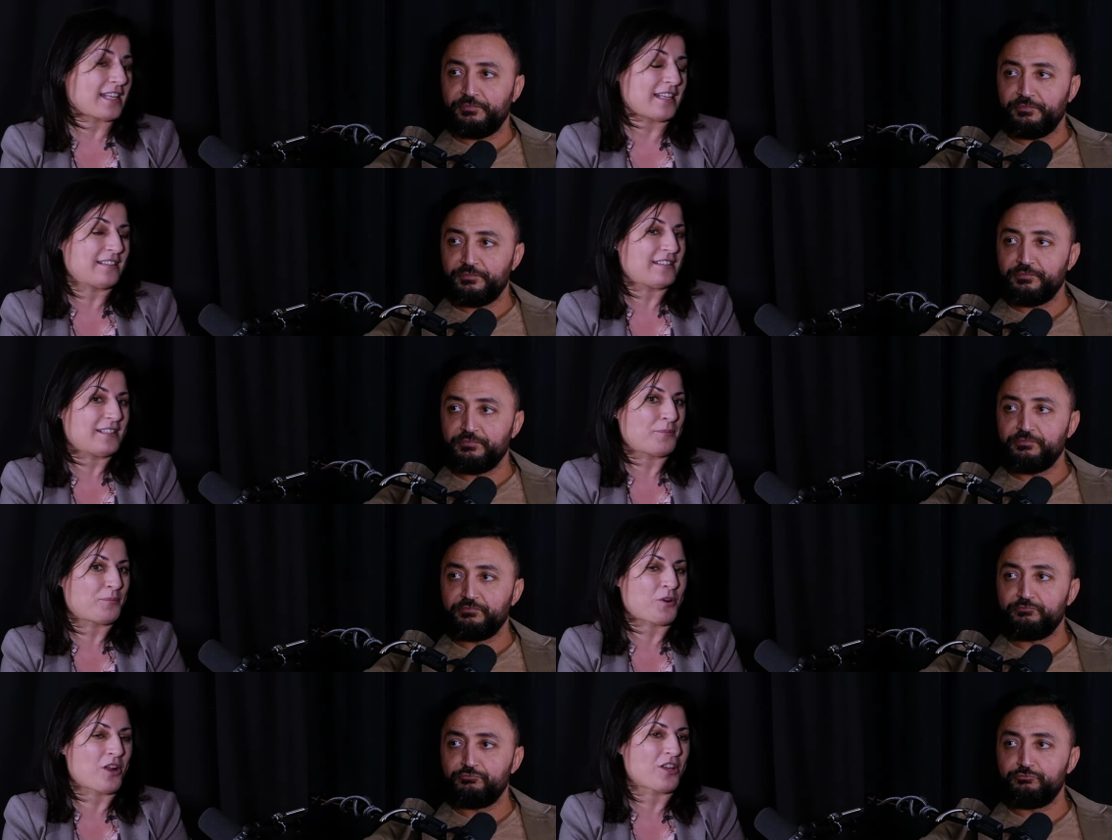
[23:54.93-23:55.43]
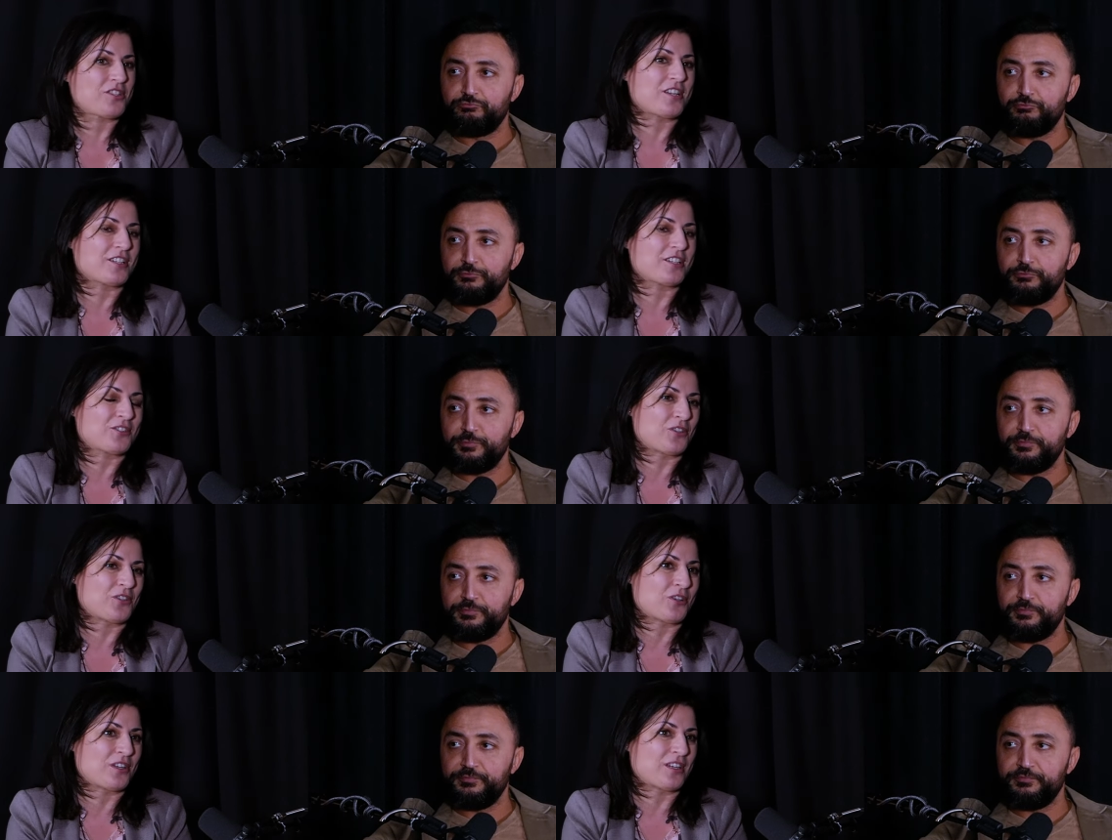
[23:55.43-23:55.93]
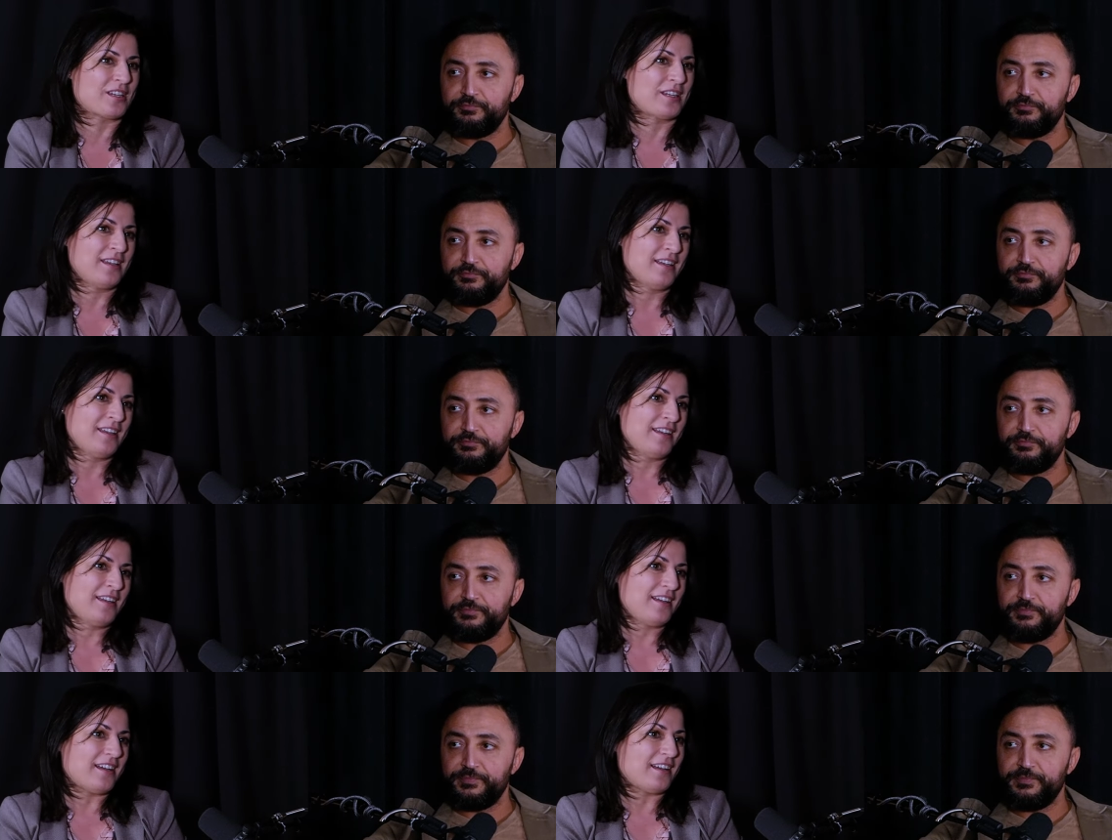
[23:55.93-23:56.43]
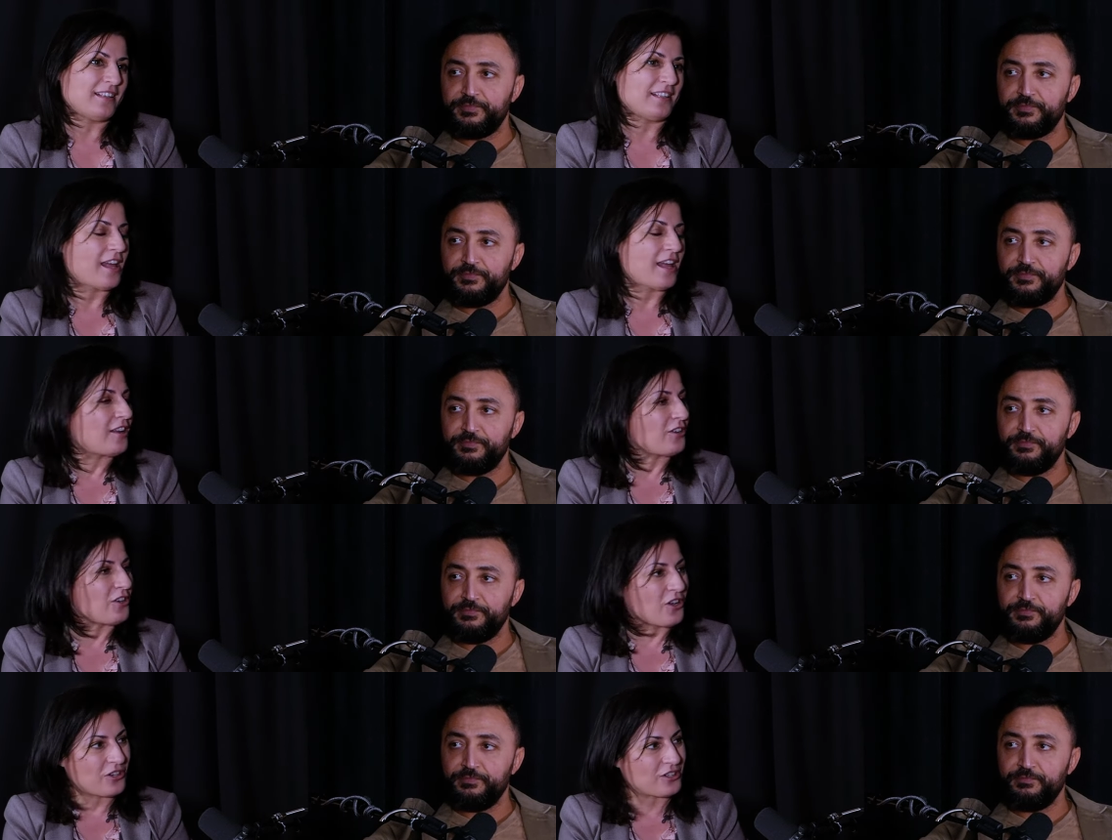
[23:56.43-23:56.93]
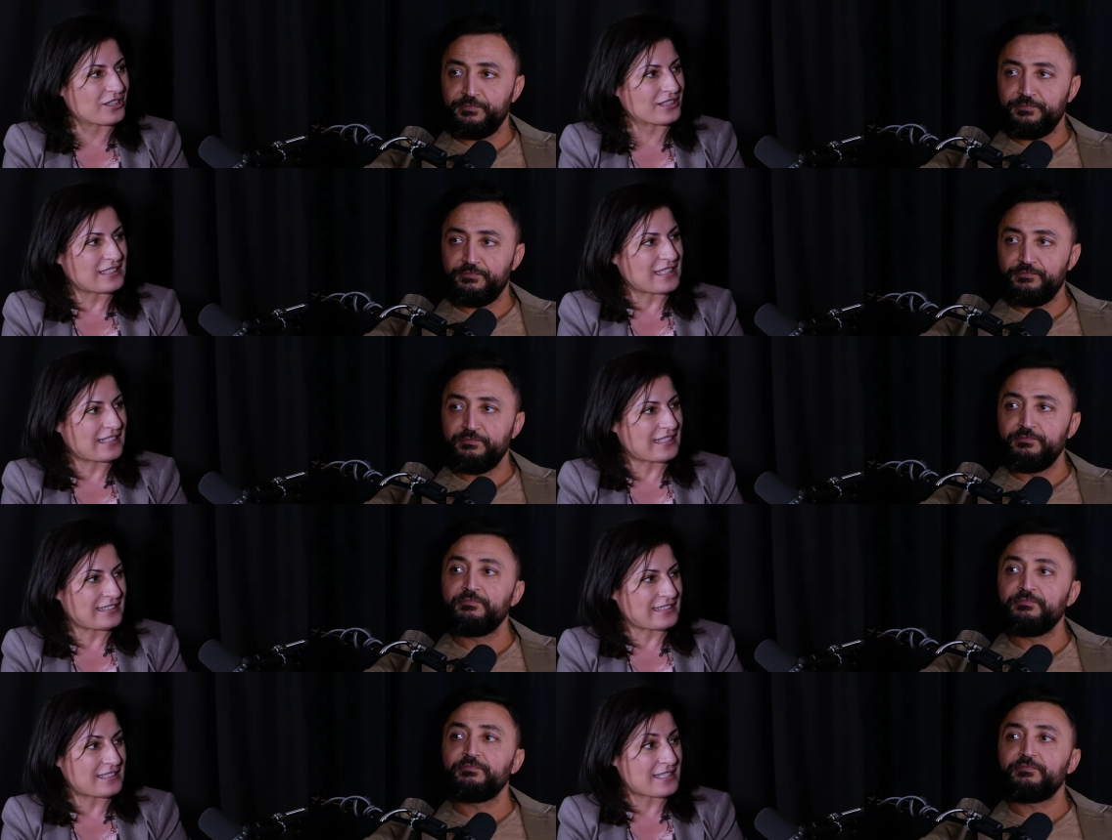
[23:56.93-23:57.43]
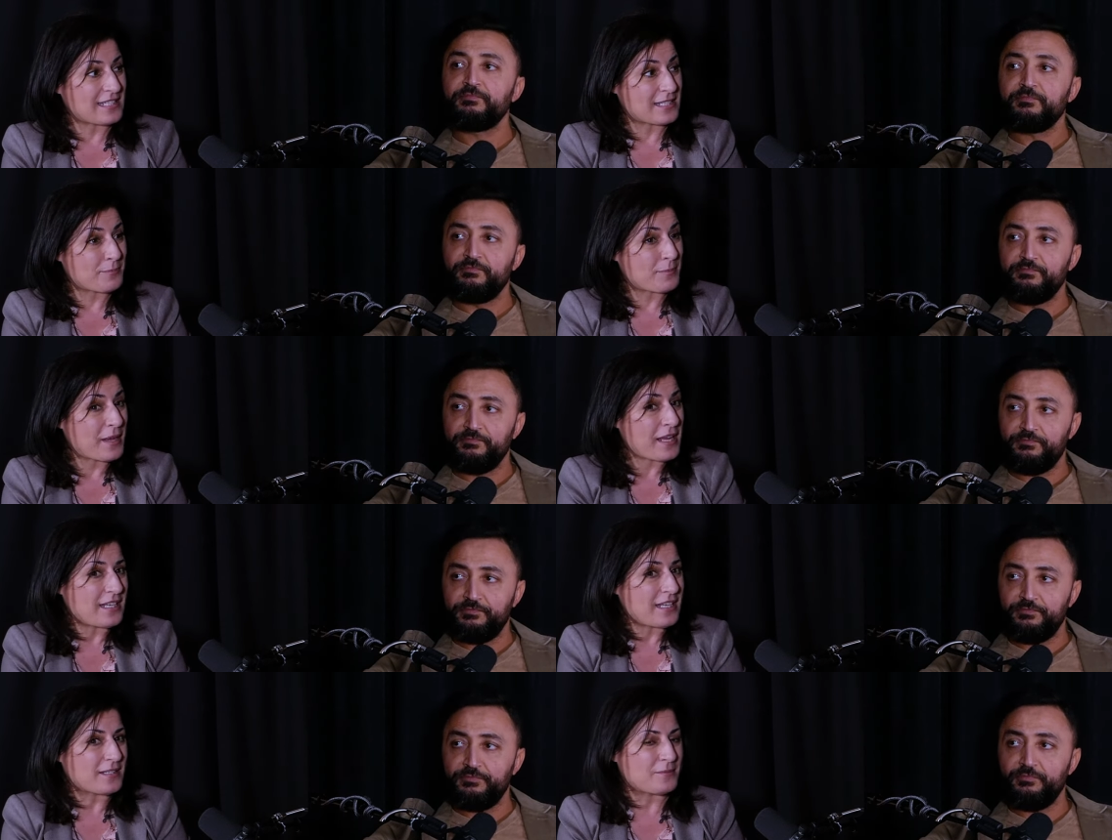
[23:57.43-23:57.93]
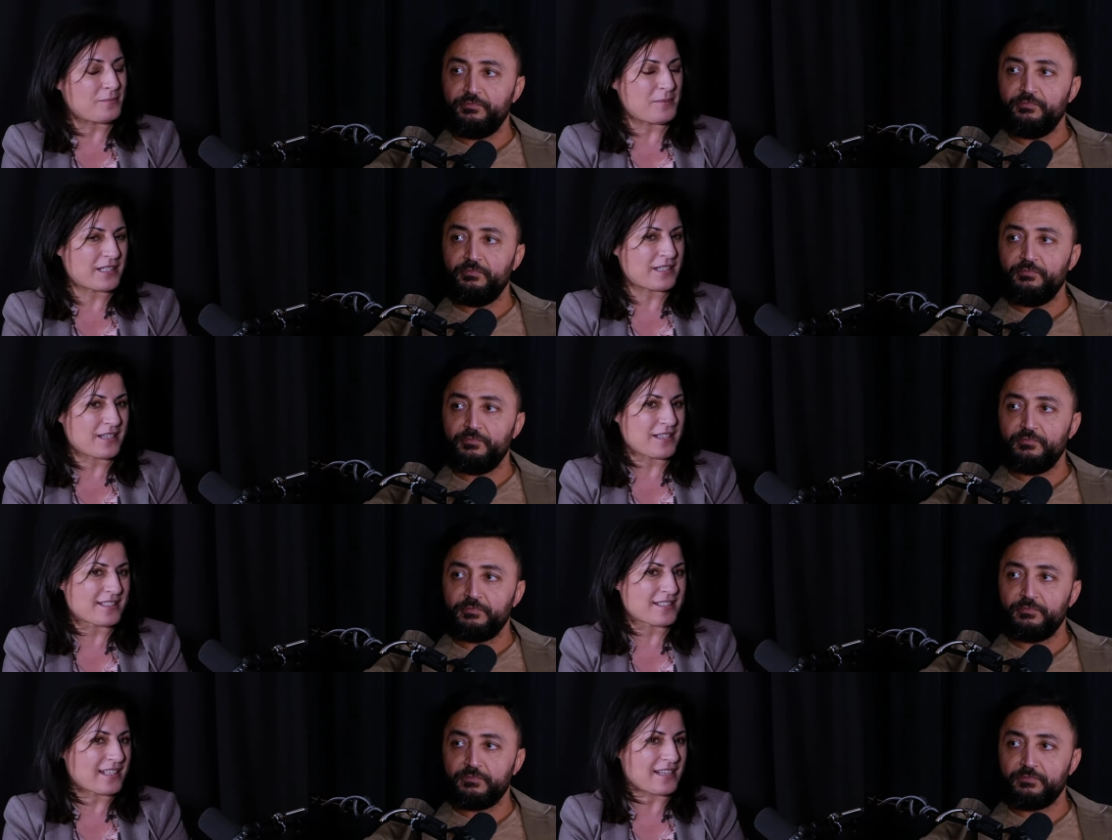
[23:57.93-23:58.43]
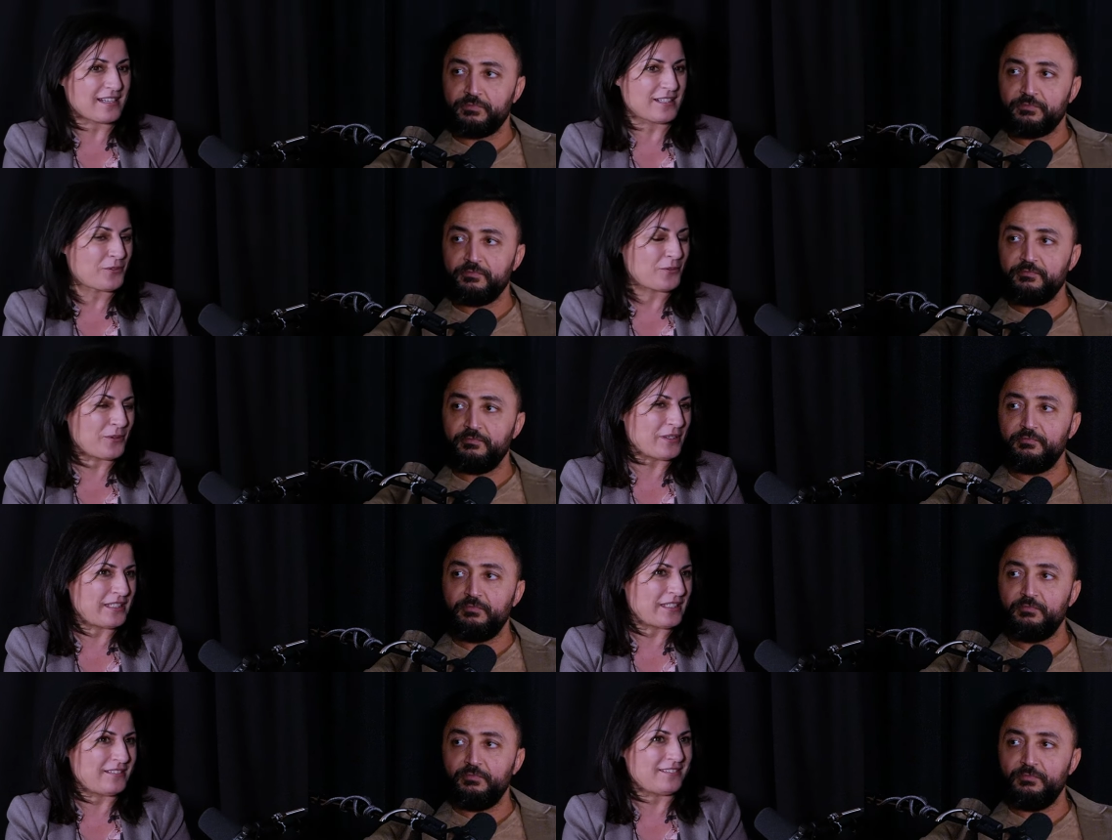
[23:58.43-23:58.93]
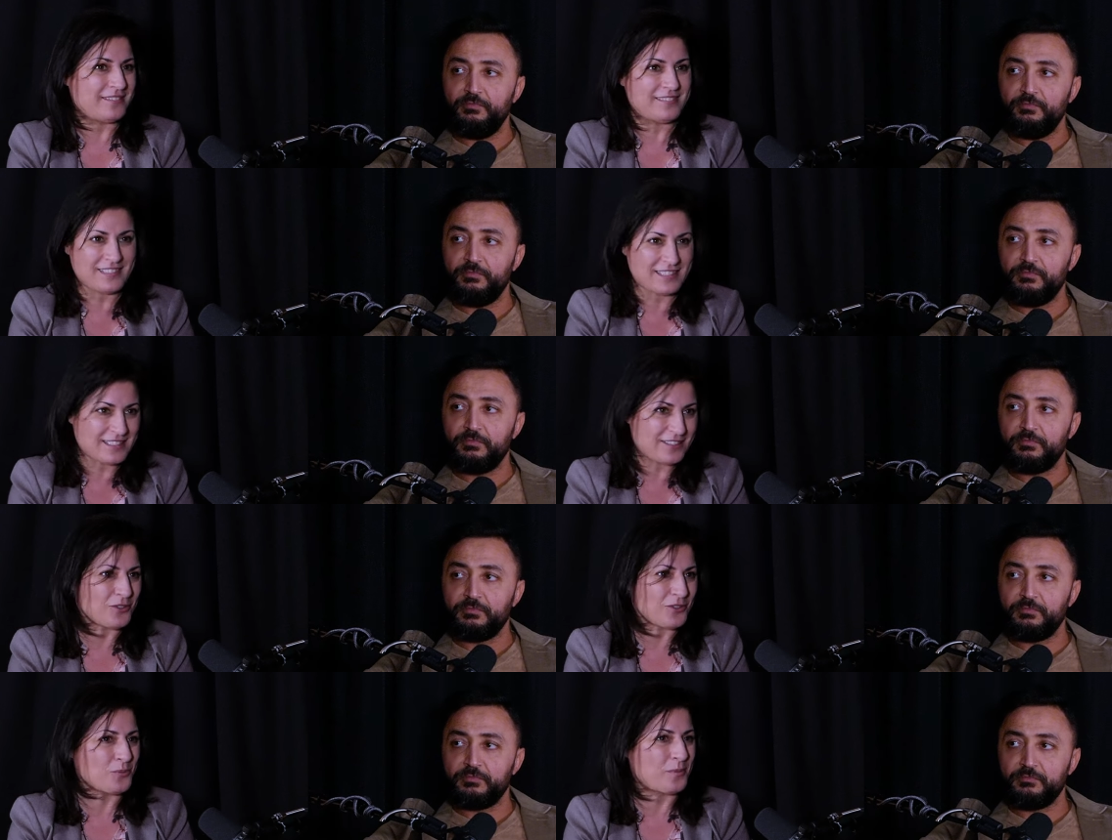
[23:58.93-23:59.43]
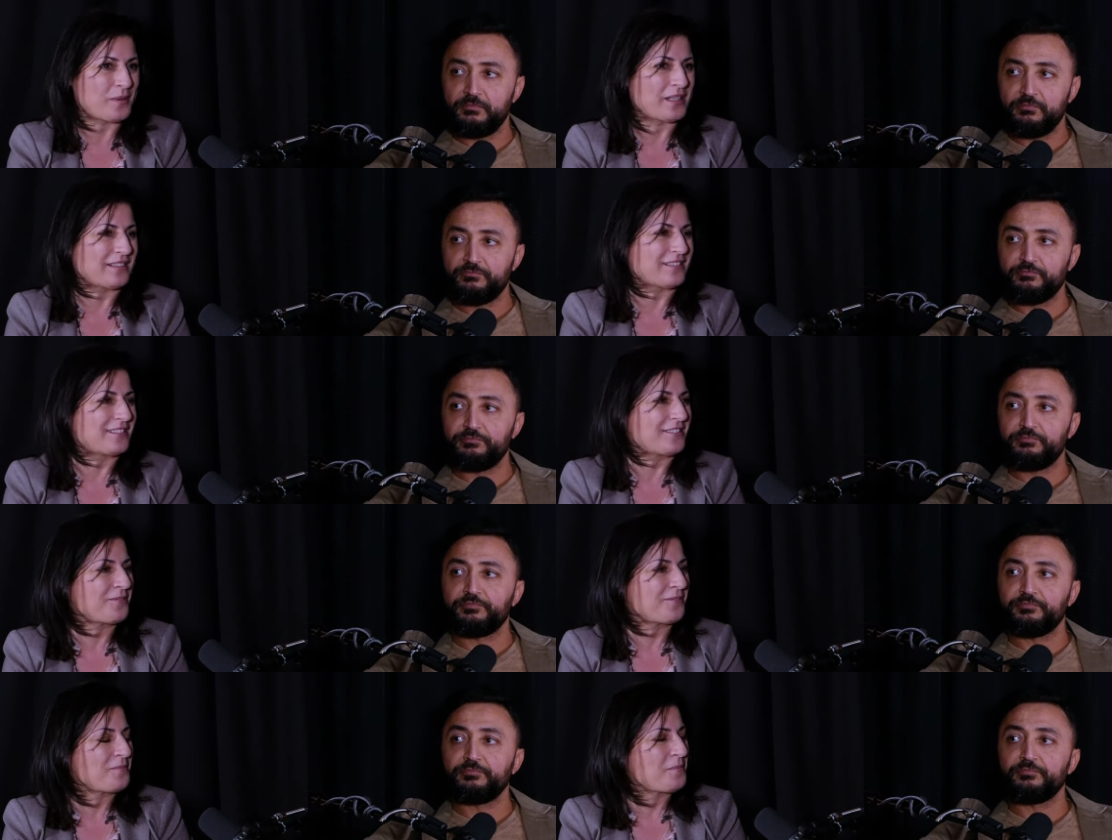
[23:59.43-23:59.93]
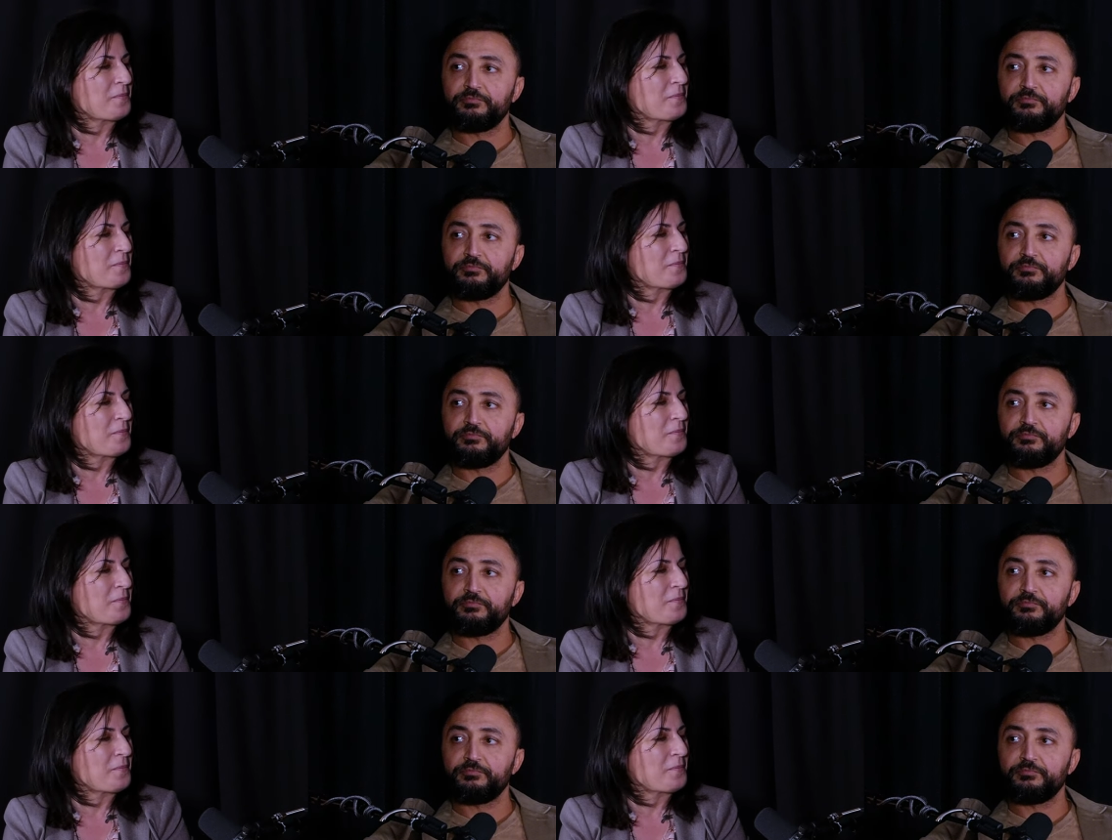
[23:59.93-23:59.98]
Speaker 1: And the project took a lot longer than anticipated because suddenly we need to build,